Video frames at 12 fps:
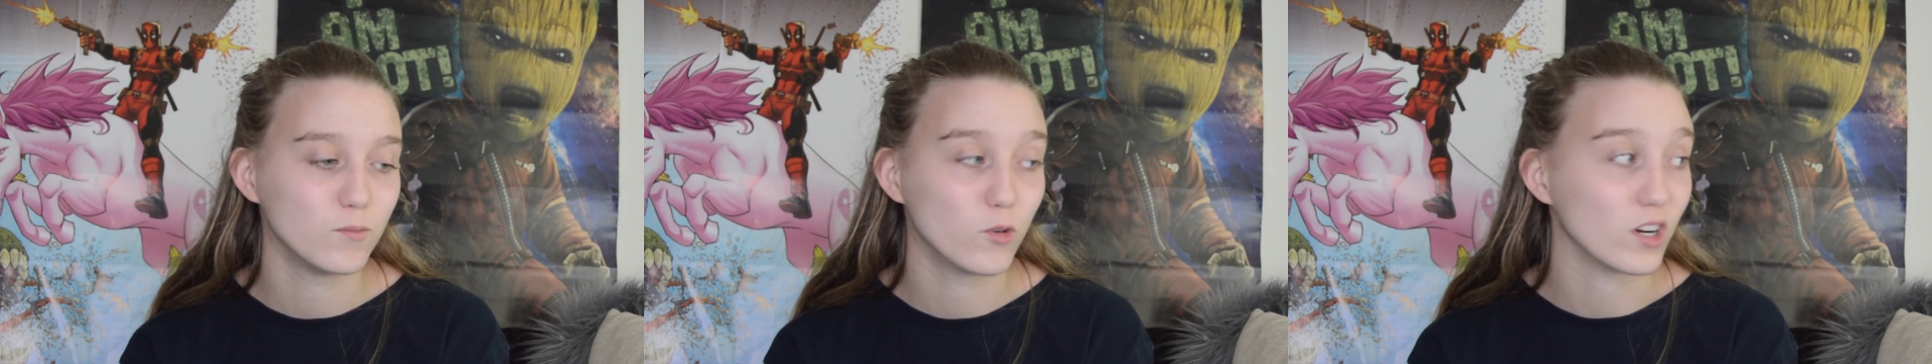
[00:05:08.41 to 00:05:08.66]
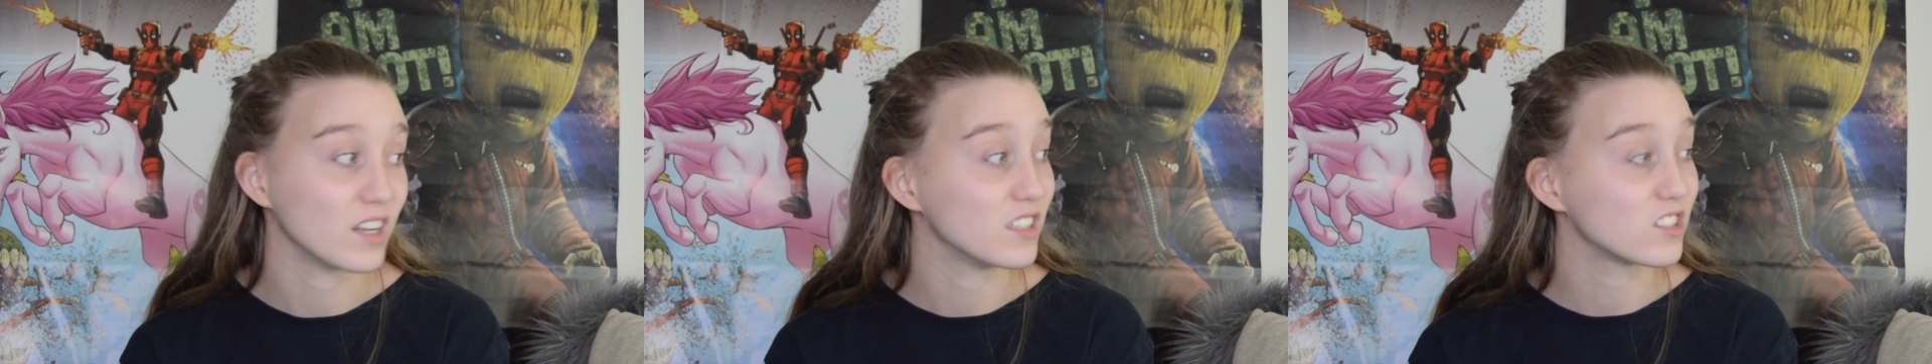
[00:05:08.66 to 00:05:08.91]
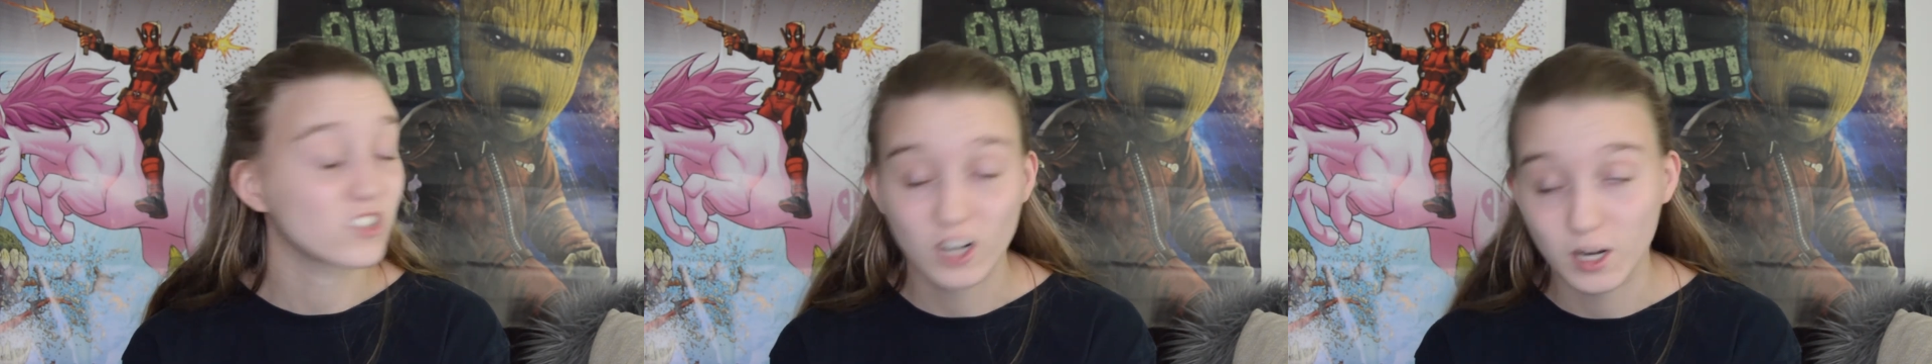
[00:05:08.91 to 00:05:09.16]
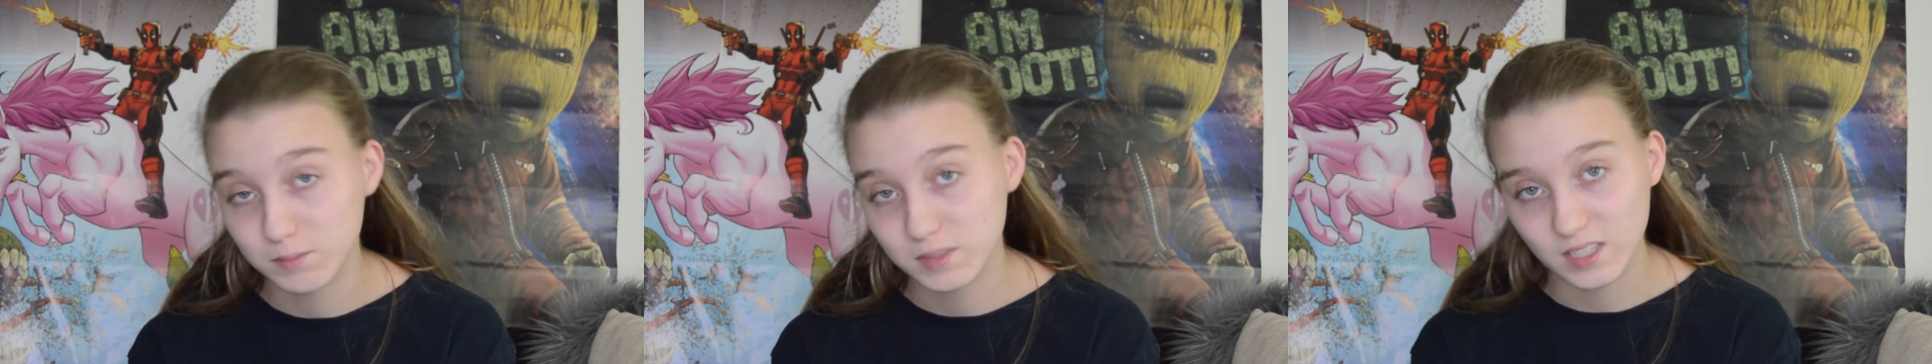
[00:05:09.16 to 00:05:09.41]
more
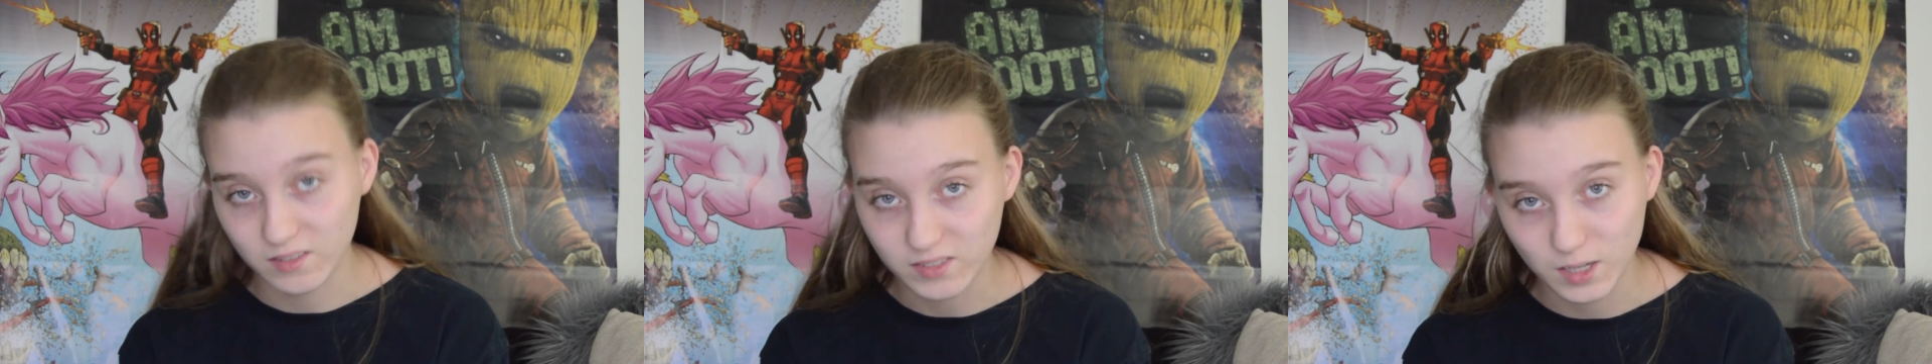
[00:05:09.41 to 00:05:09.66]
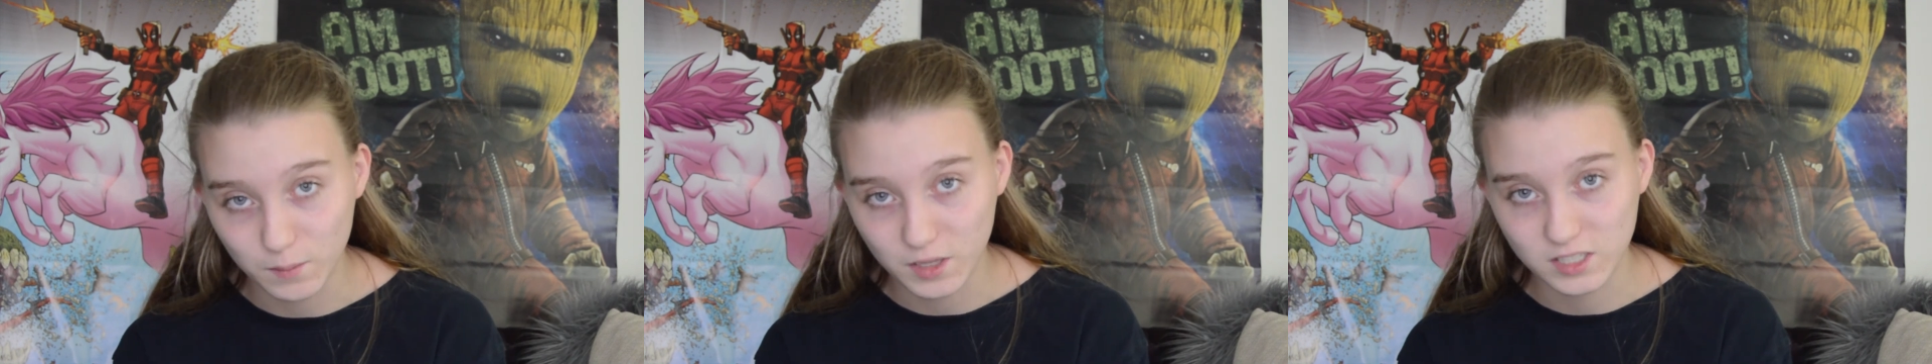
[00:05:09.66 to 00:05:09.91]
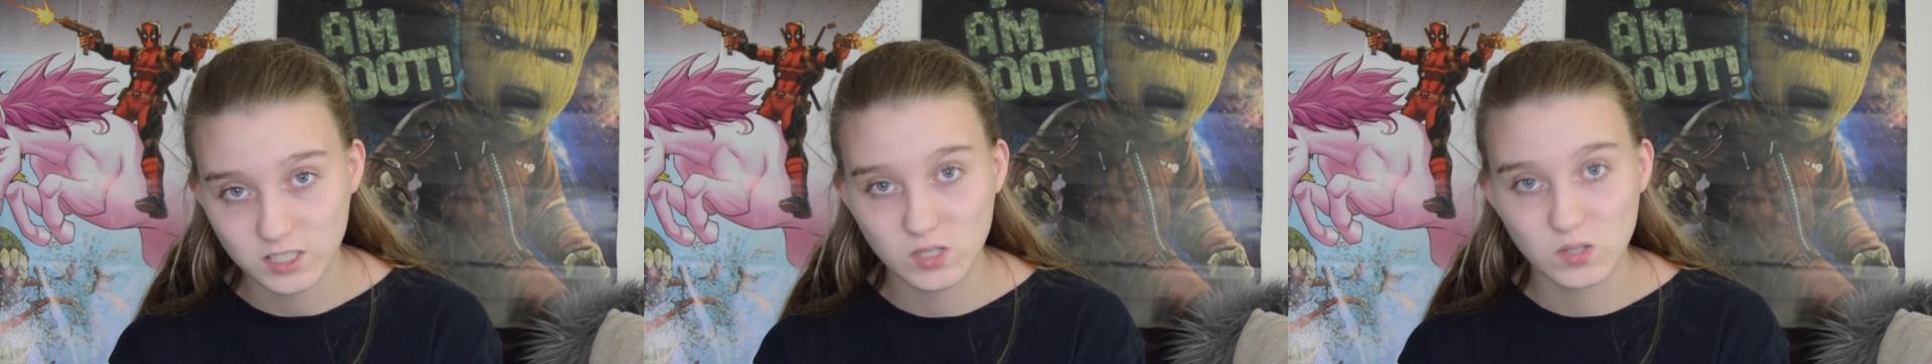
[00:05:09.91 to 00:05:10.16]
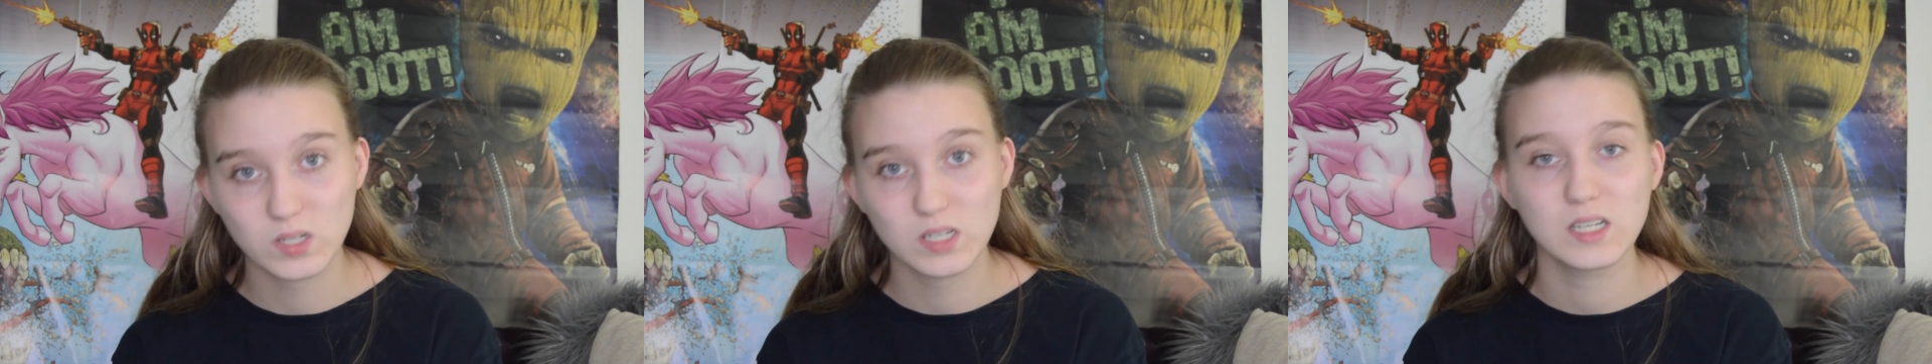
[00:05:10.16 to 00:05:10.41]
Instagram stuff coming
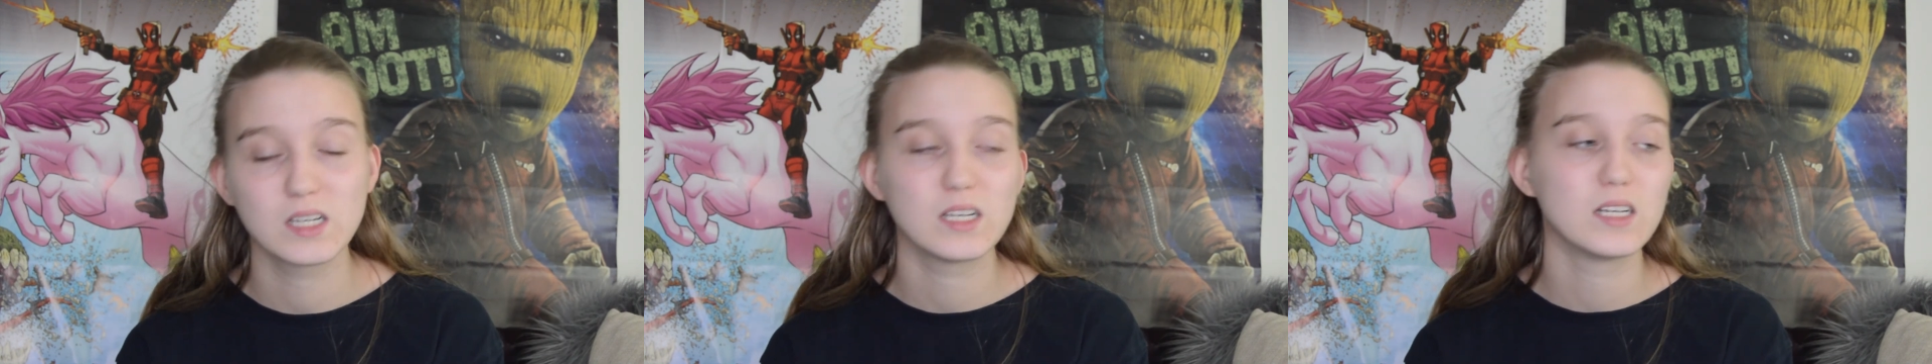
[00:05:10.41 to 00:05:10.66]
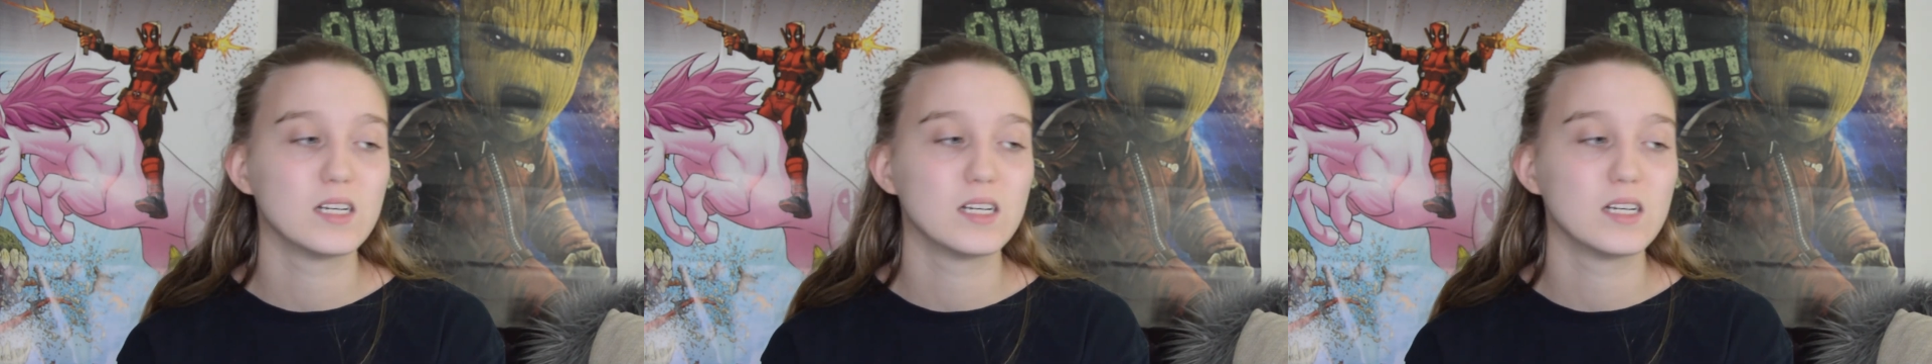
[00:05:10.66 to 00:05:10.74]
soon.